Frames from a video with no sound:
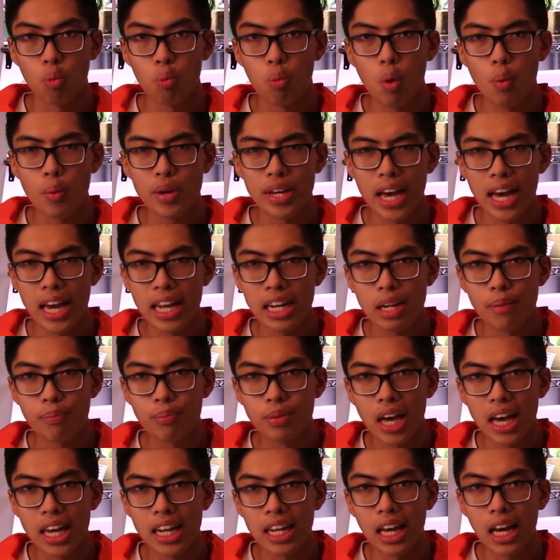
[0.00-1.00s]
what we end up
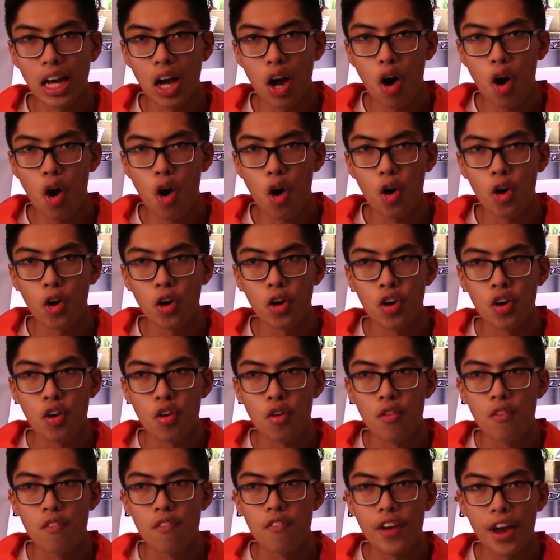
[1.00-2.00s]
getting are
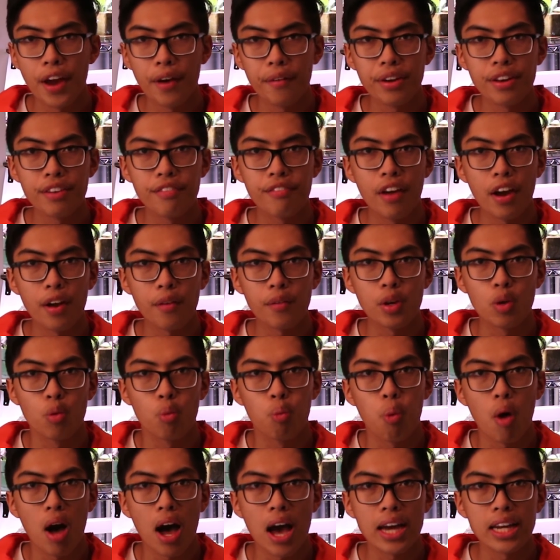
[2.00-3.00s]
very, very
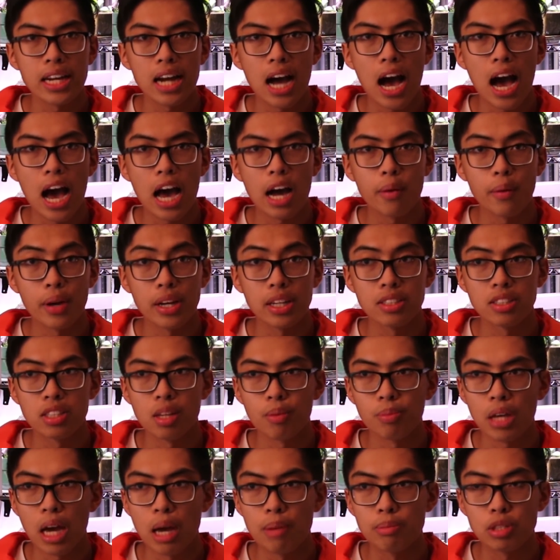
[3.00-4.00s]
wide highways,
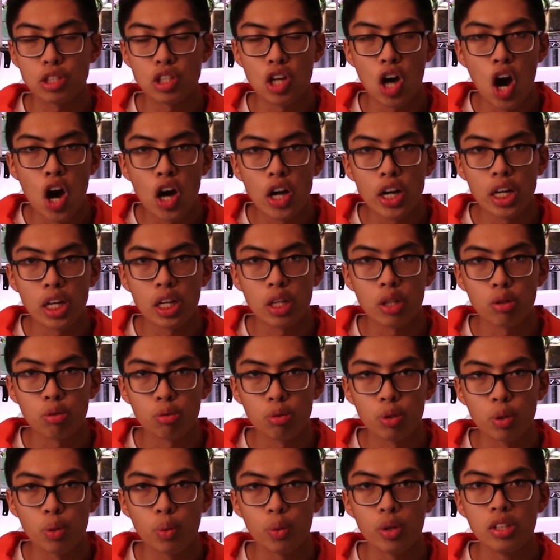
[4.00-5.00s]
sometimes cutting
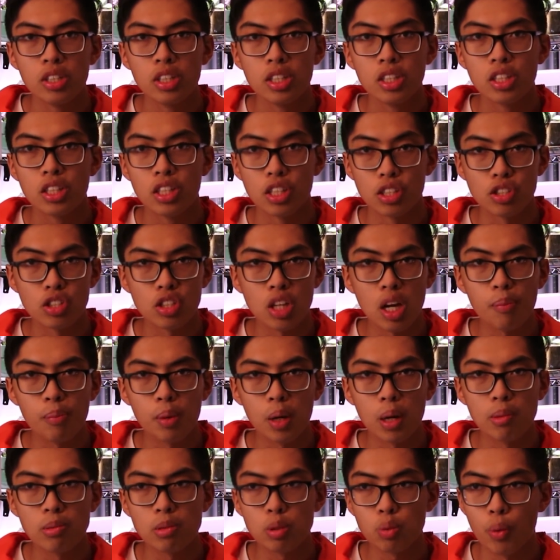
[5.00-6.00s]
through the
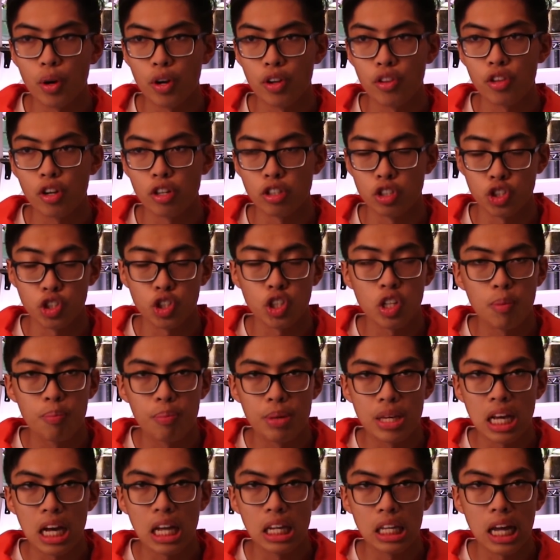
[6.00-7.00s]
suburbs where there should
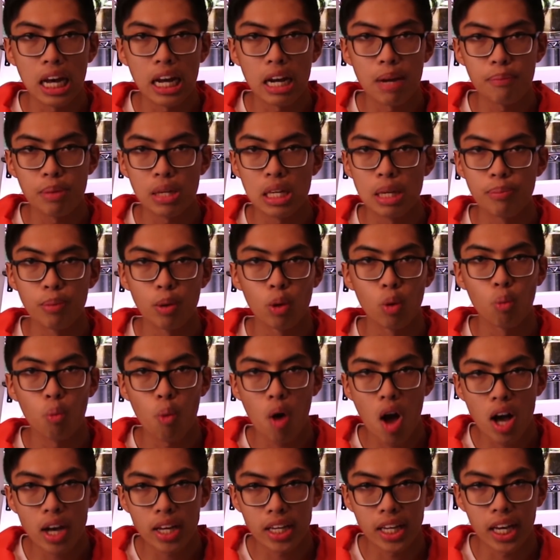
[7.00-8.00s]
be a lot of people
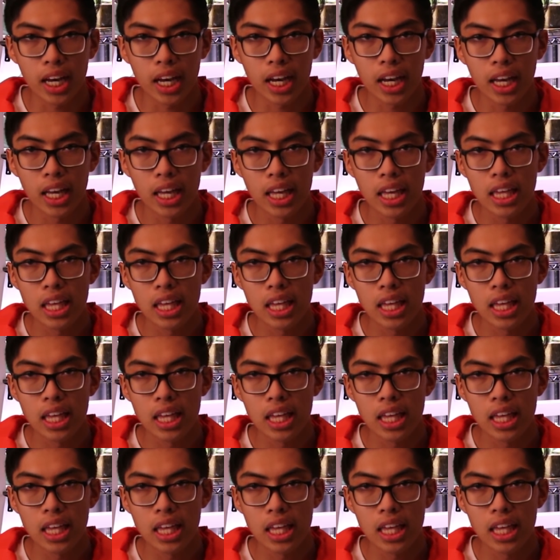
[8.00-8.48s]
walking,